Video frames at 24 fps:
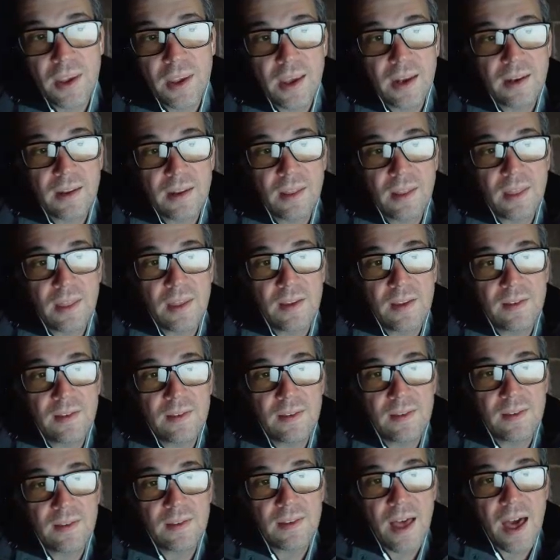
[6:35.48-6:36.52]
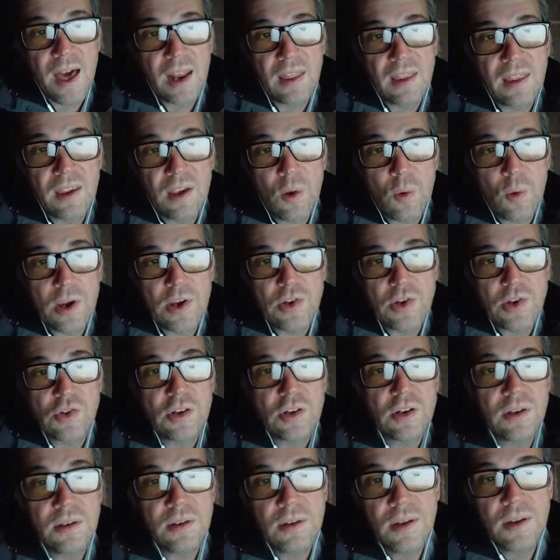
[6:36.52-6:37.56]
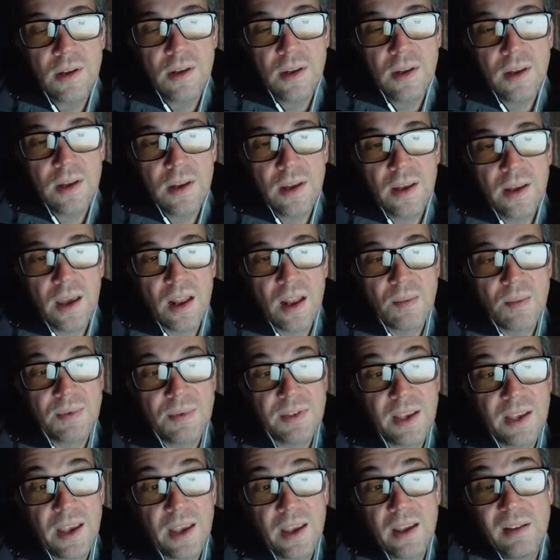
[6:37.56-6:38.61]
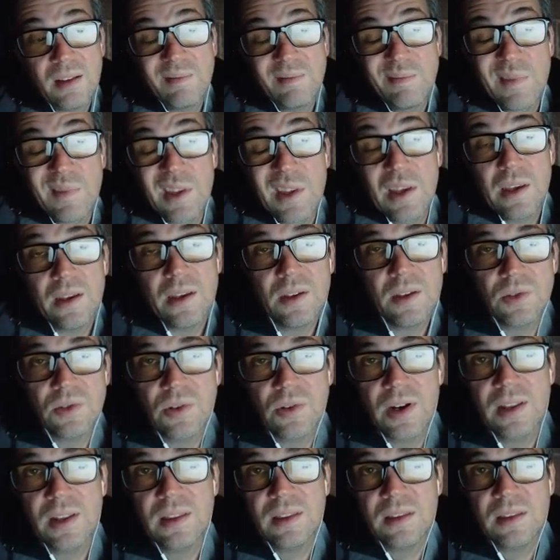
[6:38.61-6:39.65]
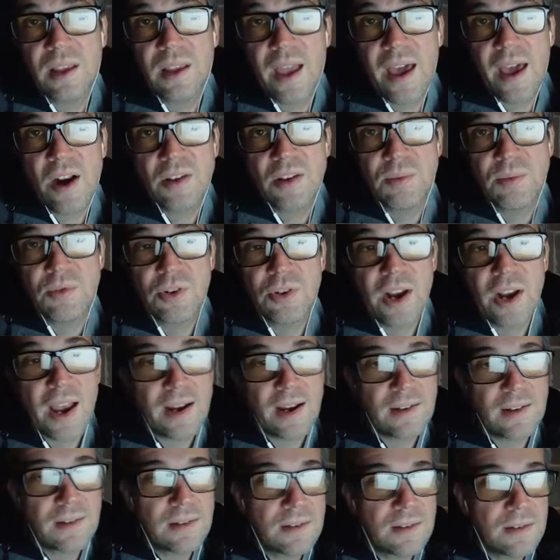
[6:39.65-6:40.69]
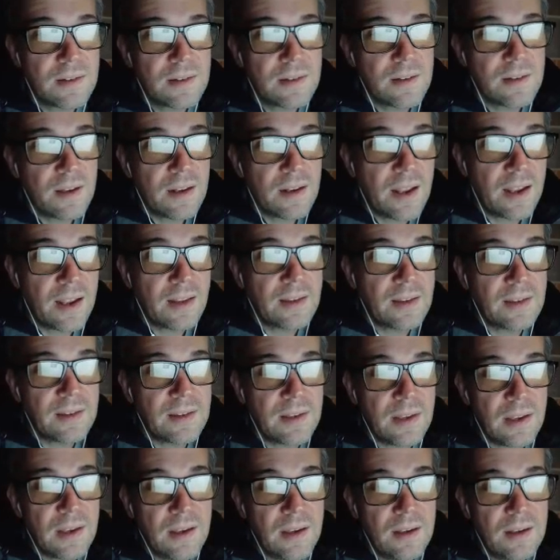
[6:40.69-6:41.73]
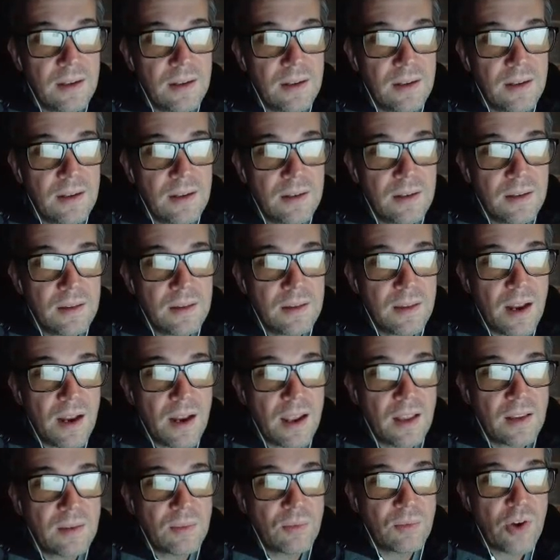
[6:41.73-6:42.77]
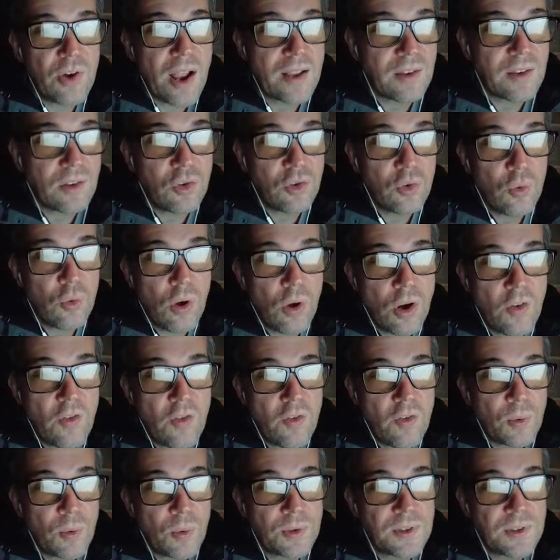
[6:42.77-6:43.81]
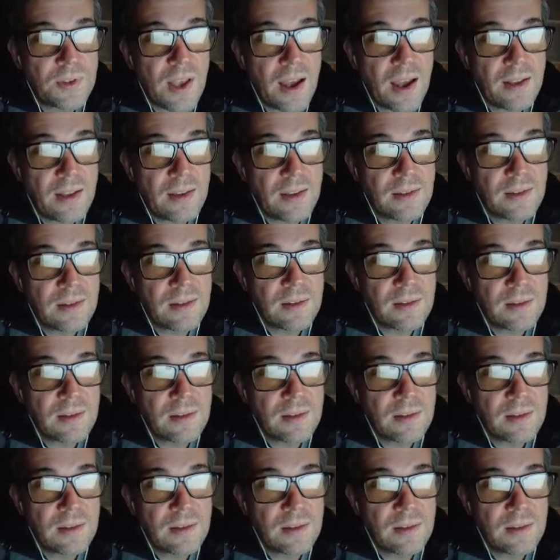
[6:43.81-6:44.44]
at this side of the equation, and I'm saying, is there anything to add or subtract? And I can see that I can subtract the 200 from both sides,